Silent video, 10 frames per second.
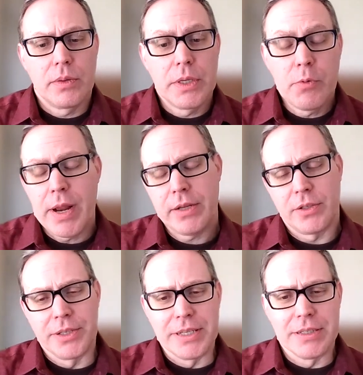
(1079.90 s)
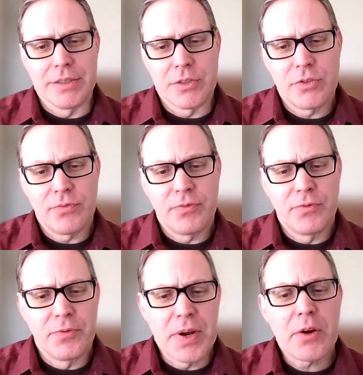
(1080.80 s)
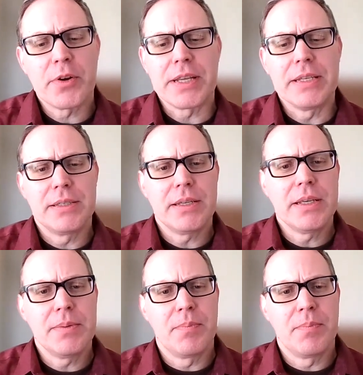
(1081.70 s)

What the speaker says: Theoretically, it's very easy,